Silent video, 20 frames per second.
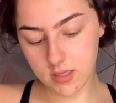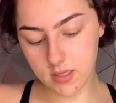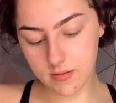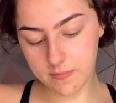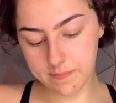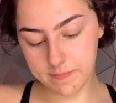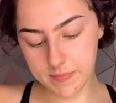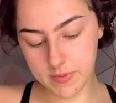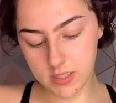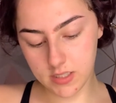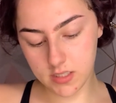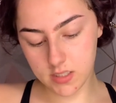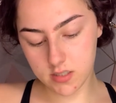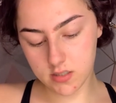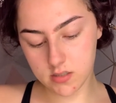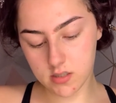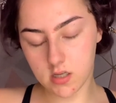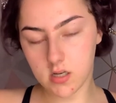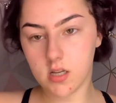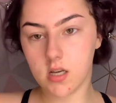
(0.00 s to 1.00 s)
$1 Million
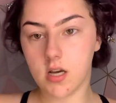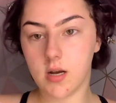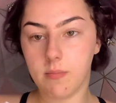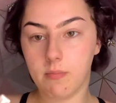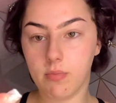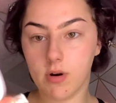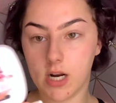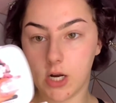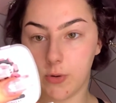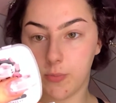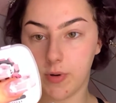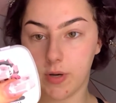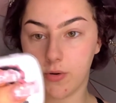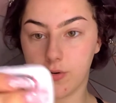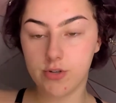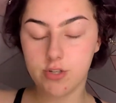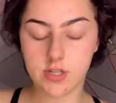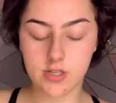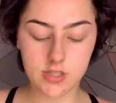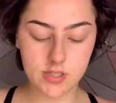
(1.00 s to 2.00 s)
Brow
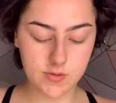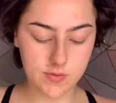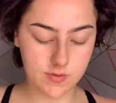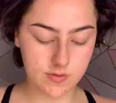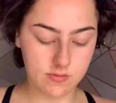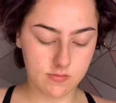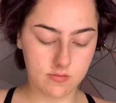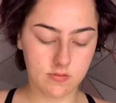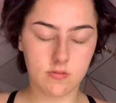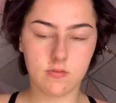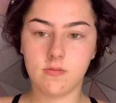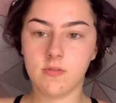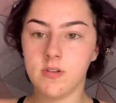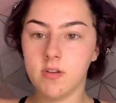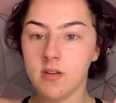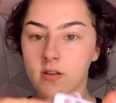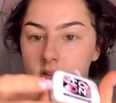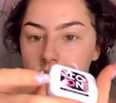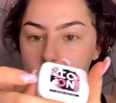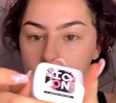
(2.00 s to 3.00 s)
Potions.
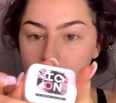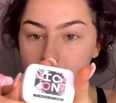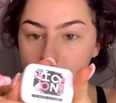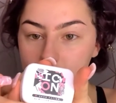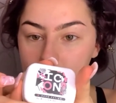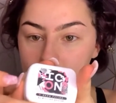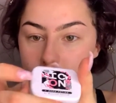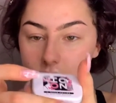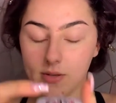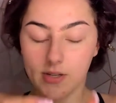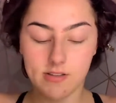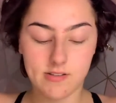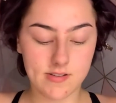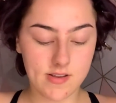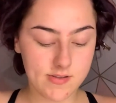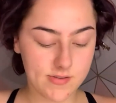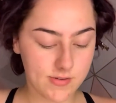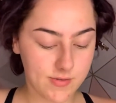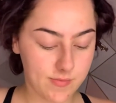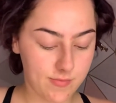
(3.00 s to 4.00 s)
So
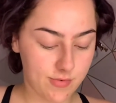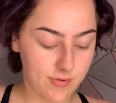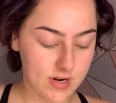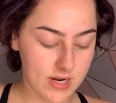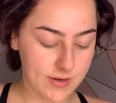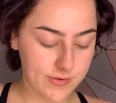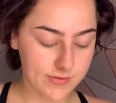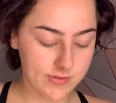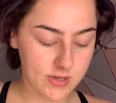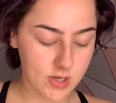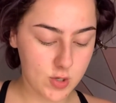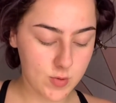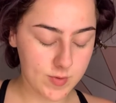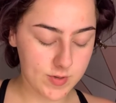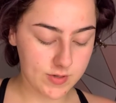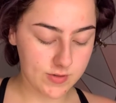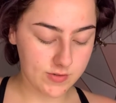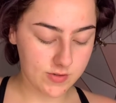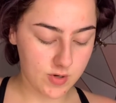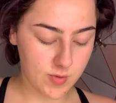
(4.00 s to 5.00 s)
it's some brow soap. It
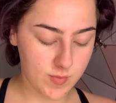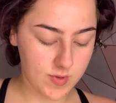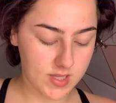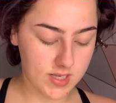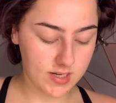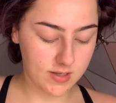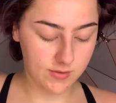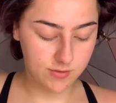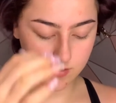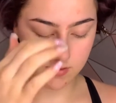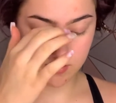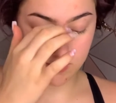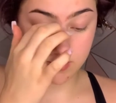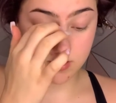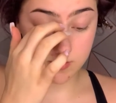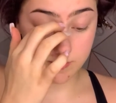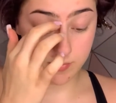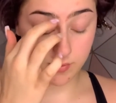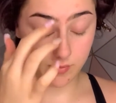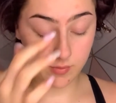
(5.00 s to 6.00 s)
does come with a little
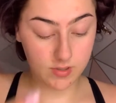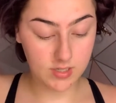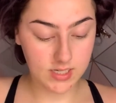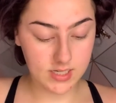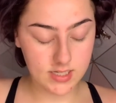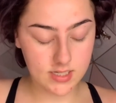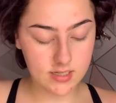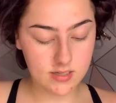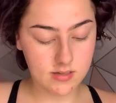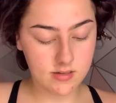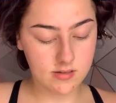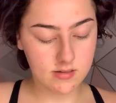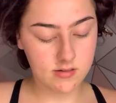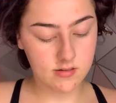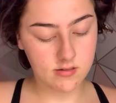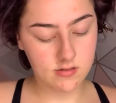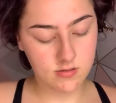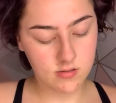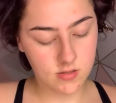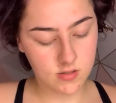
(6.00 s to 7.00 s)
spoolie.
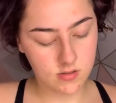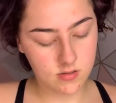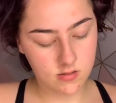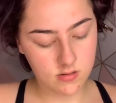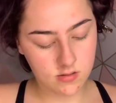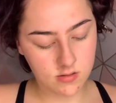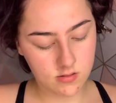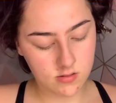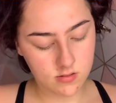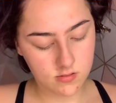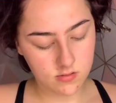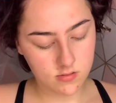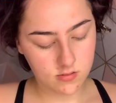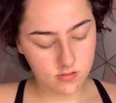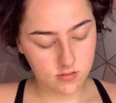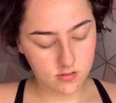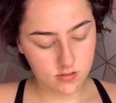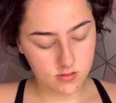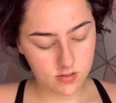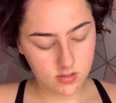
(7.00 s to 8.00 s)

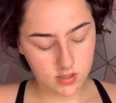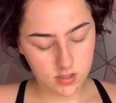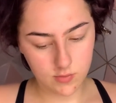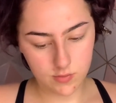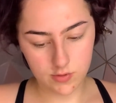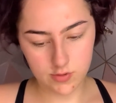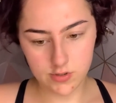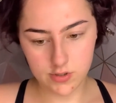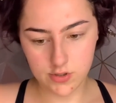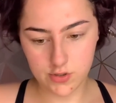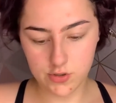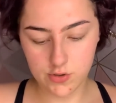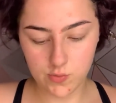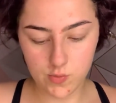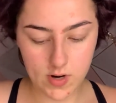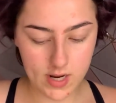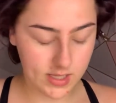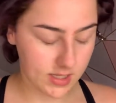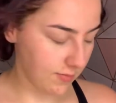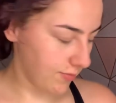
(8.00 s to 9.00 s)
So you want to just wet your